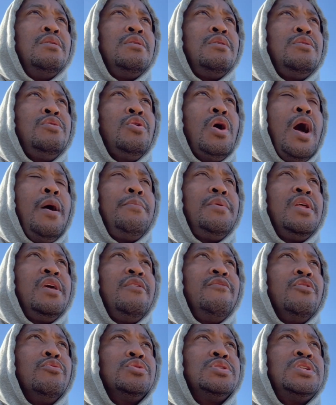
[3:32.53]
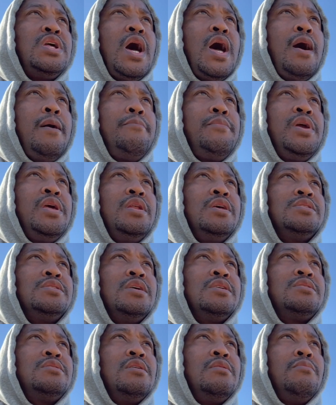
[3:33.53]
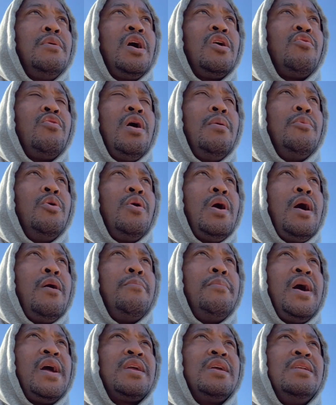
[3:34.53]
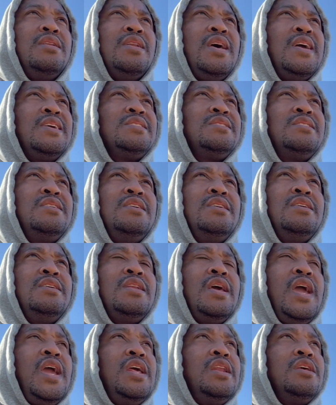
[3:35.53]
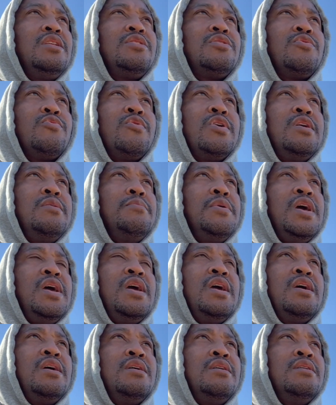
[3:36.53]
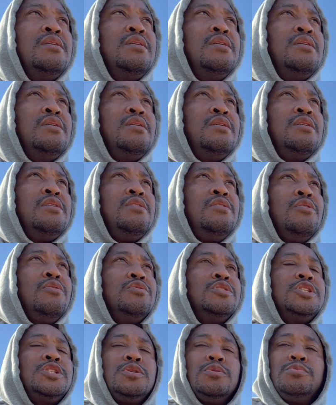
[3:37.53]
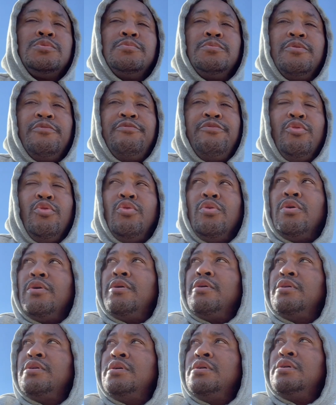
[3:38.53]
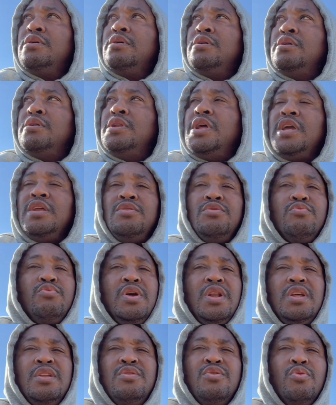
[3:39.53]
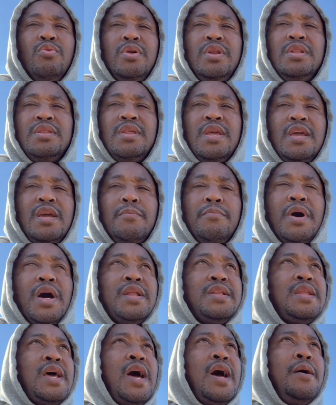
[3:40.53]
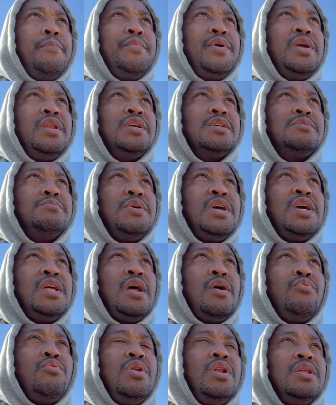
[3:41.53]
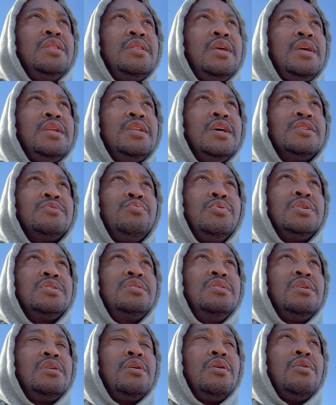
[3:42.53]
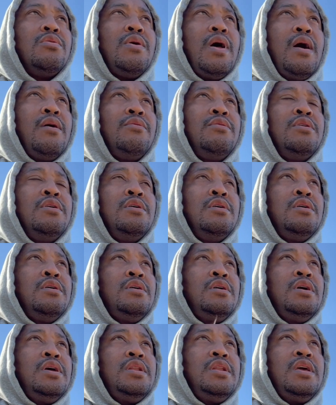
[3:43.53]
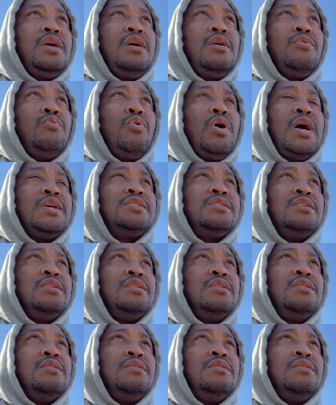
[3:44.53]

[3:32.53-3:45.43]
I believe it was diabetes that took my grandma out back in 1983, man. This was before they really knew anything about diabetes, man. I really think that's what took her out. And then watching,